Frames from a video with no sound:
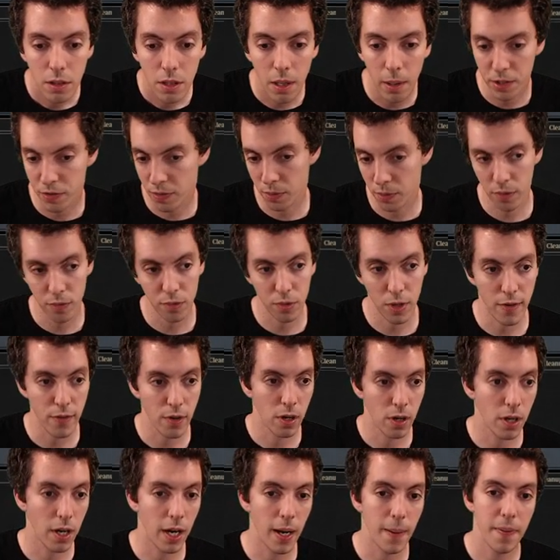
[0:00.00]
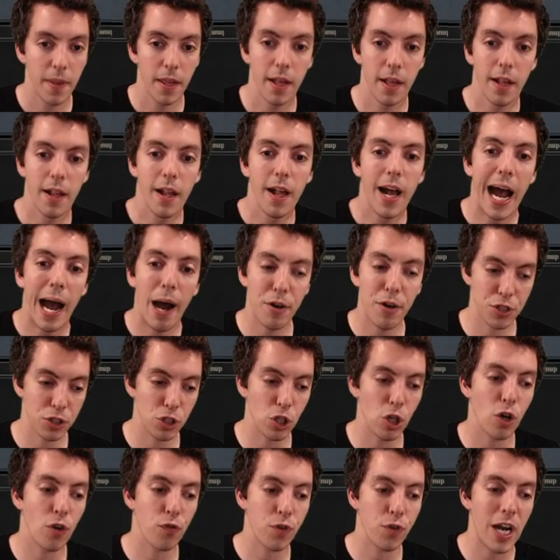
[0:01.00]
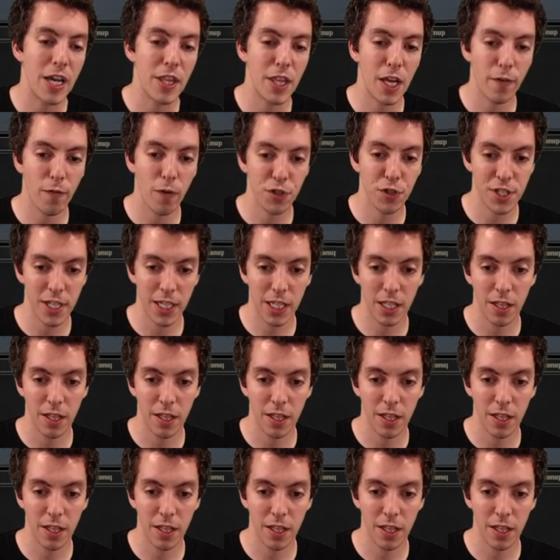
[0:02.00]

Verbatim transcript: That's from the revert. Alright. I was a little afraid there for a second